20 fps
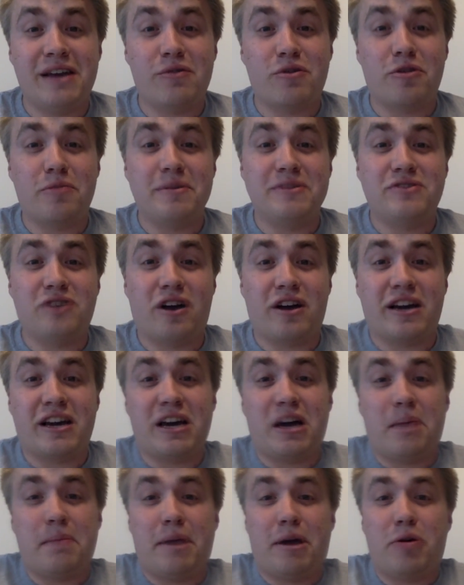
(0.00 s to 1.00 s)
we're going to be
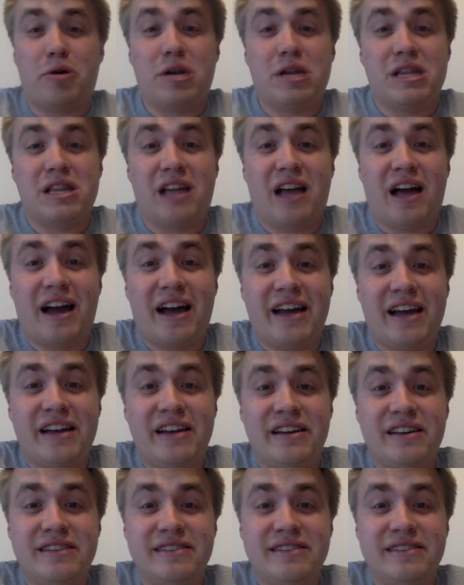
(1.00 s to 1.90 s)
talking about line